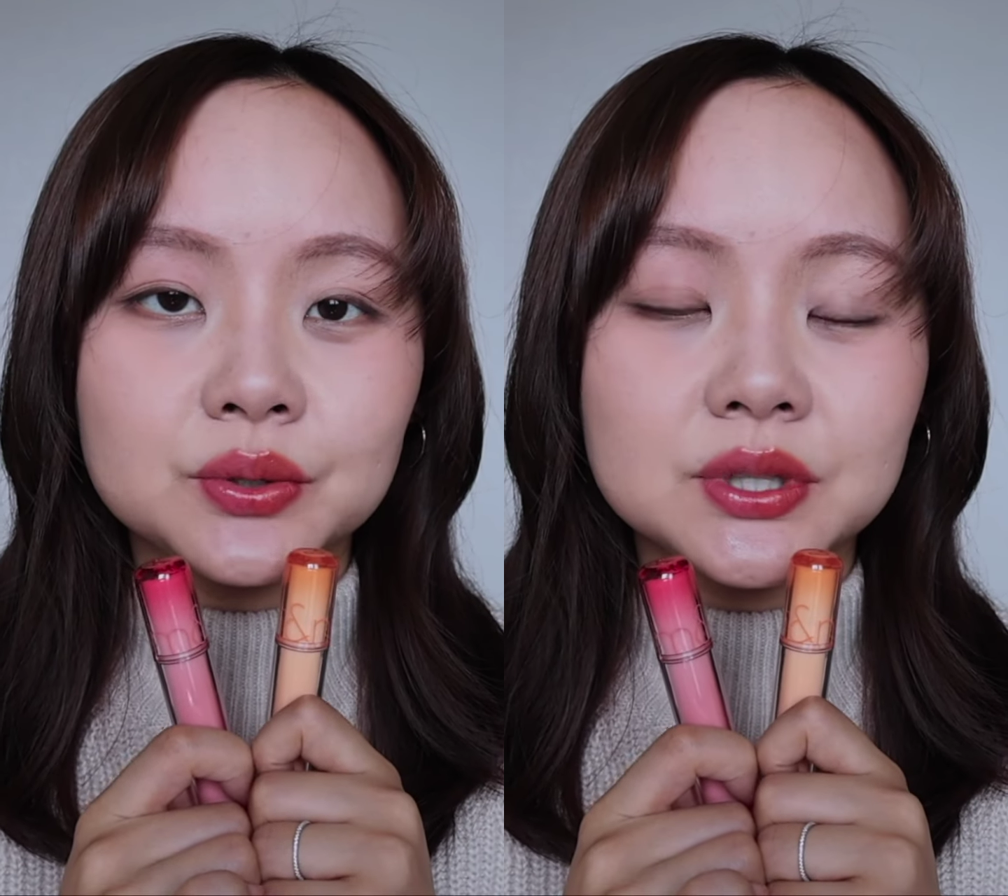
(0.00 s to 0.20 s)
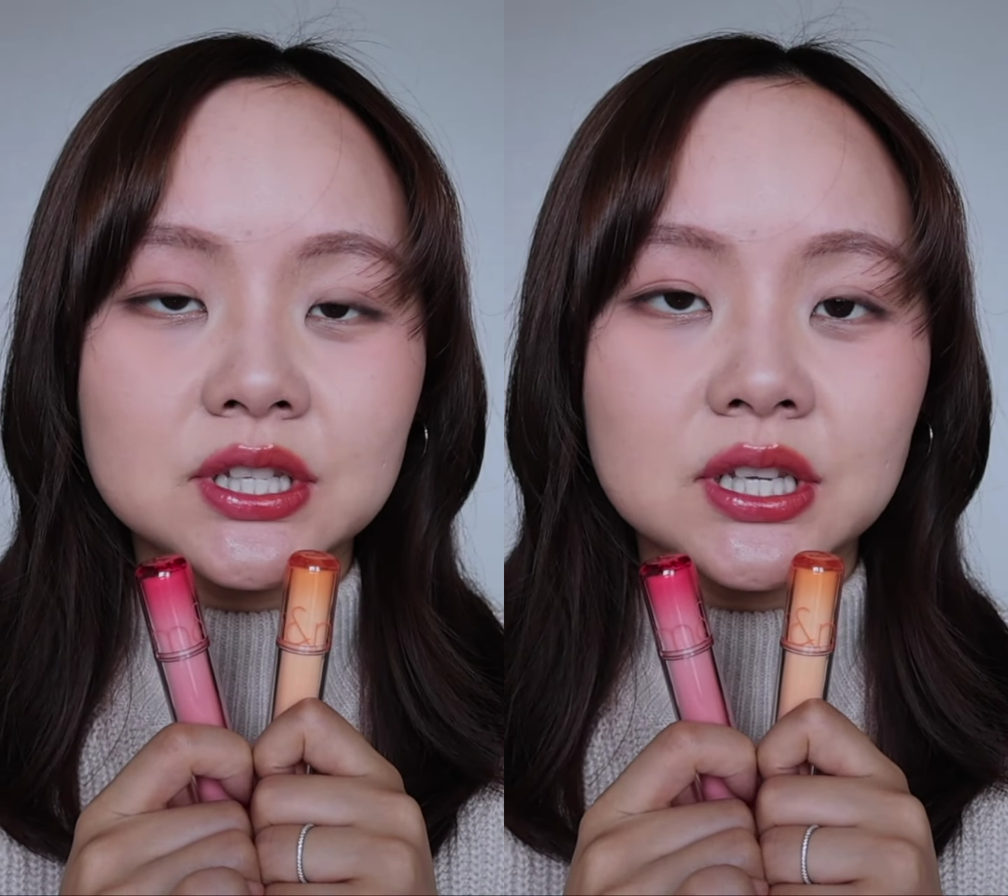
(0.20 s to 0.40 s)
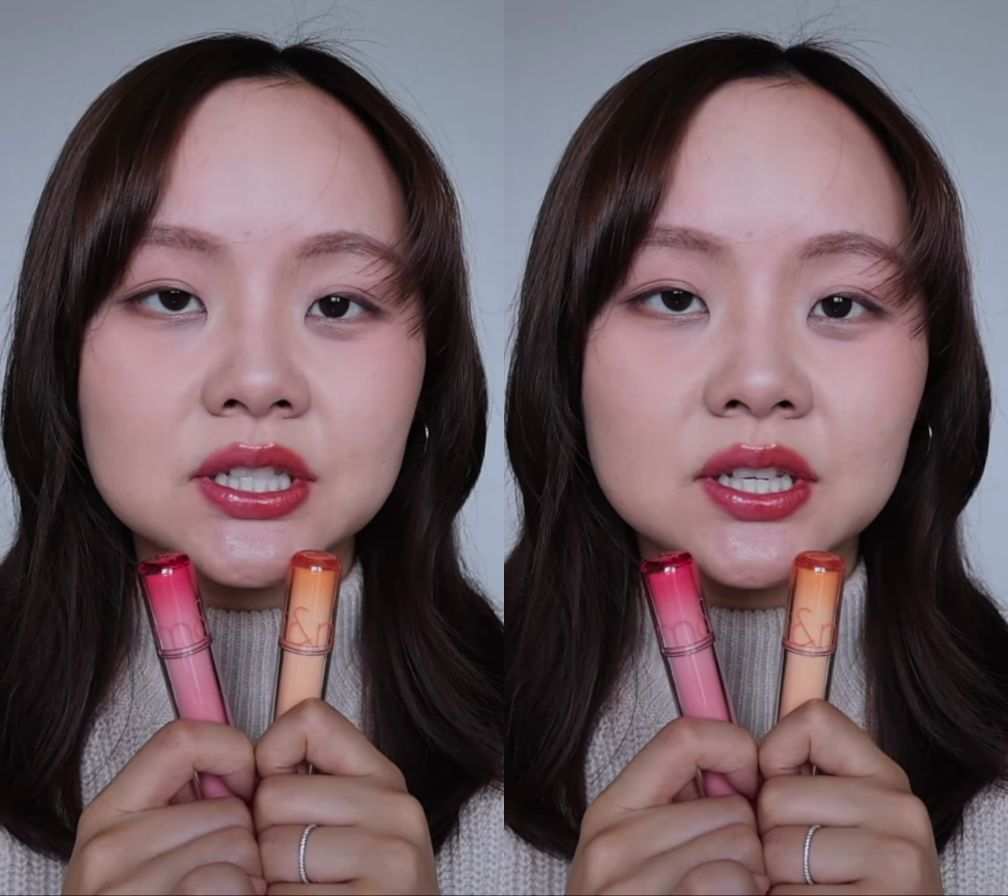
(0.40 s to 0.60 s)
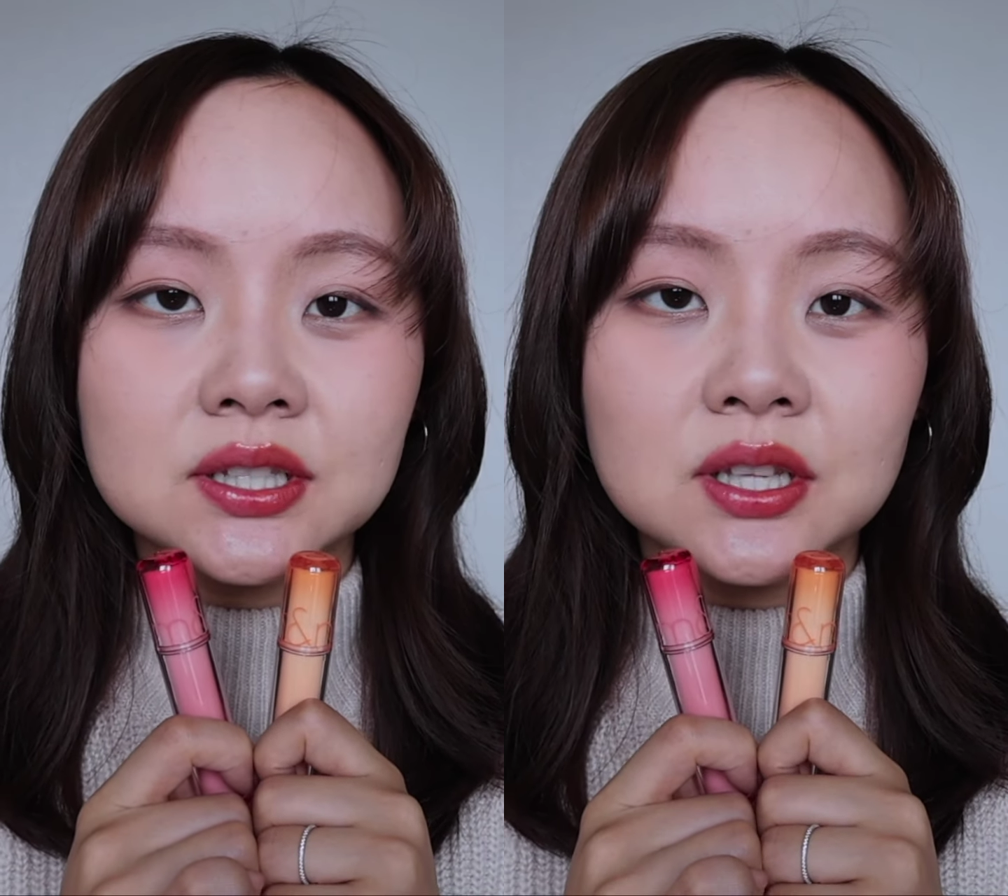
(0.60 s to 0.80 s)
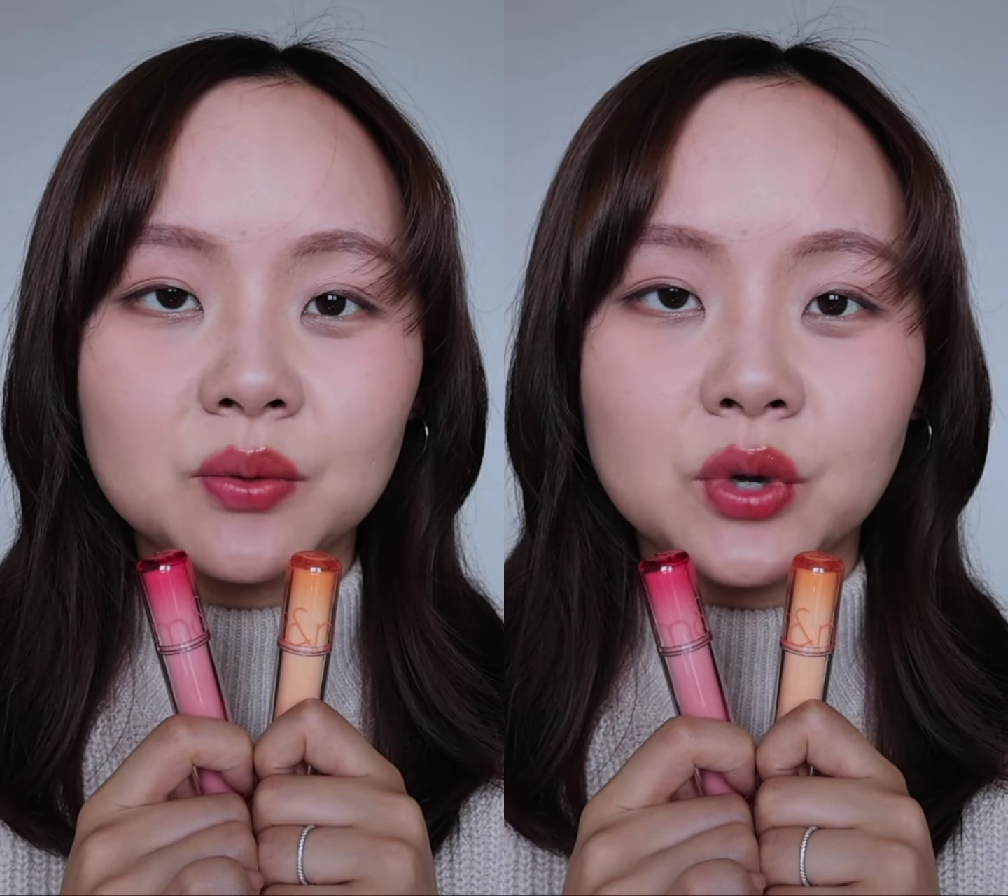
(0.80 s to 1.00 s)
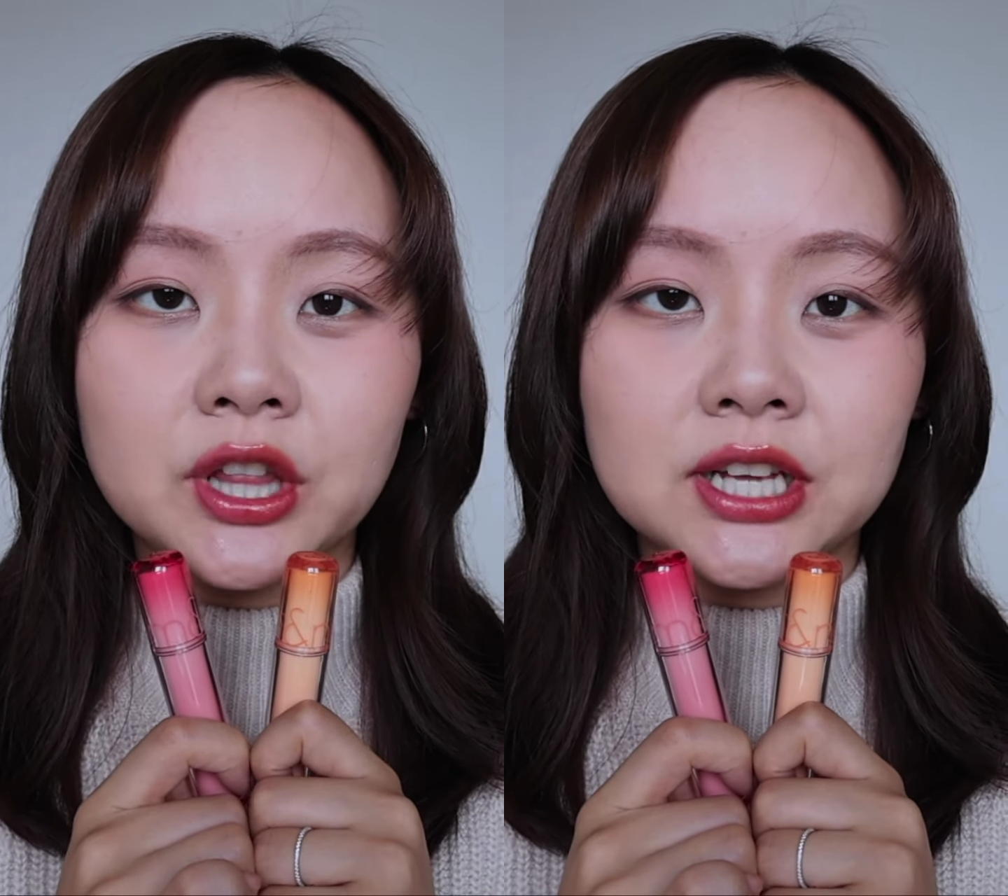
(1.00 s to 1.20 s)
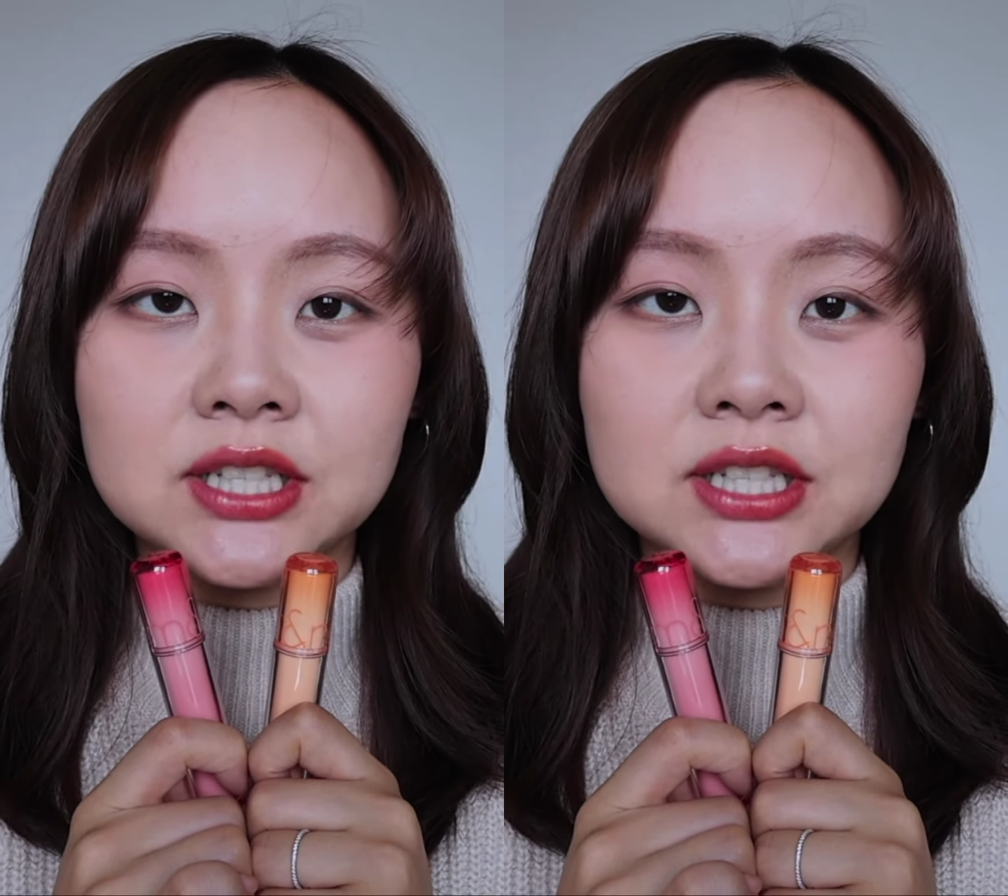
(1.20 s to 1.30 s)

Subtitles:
you'll see it does look more like a